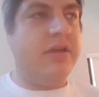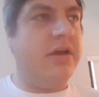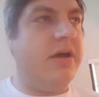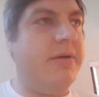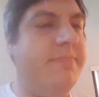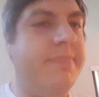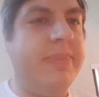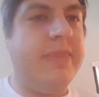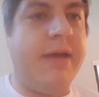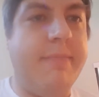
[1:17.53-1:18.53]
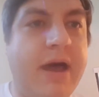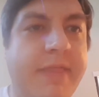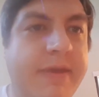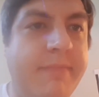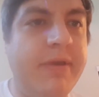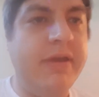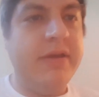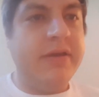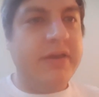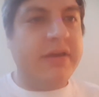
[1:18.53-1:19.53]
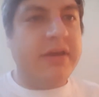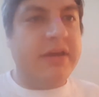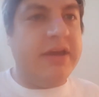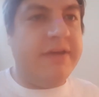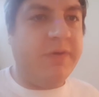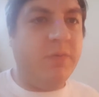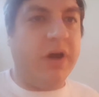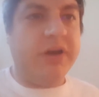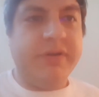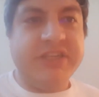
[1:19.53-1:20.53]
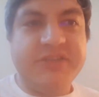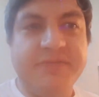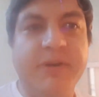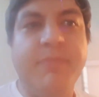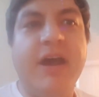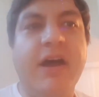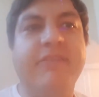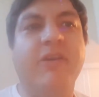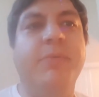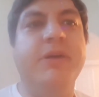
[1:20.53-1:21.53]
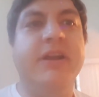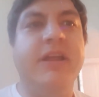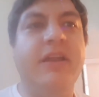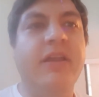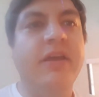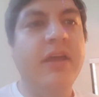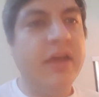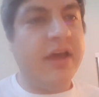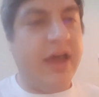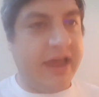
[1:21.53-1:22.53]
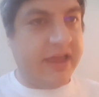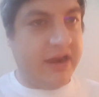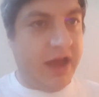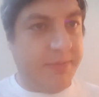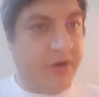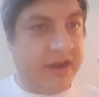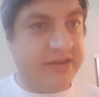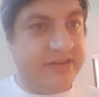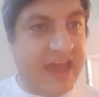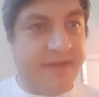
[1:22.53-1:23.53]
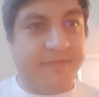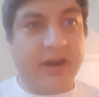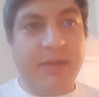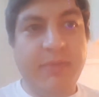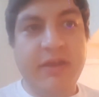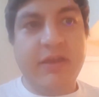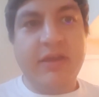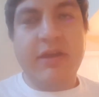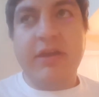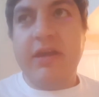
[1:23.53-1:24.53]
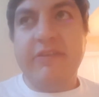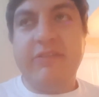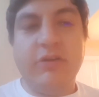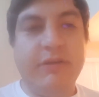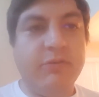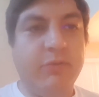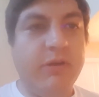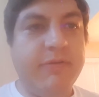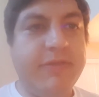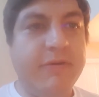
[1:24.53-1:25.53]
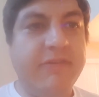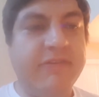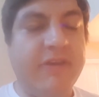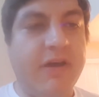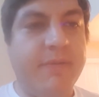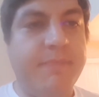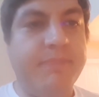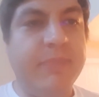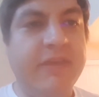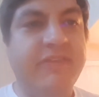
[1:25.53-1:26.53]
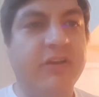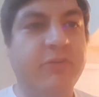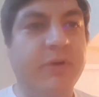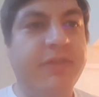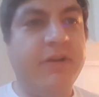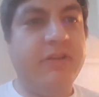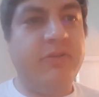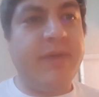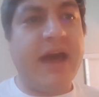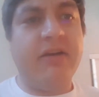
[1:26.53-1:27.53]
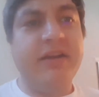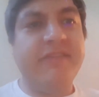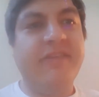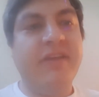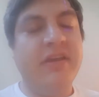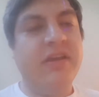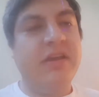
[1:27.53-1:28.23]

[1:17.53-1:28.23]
I mod them. If you want a region-free BIOS, I'll put it in. I can upgrade to FRAM, so you don't have to worry with those CR2032 batteries.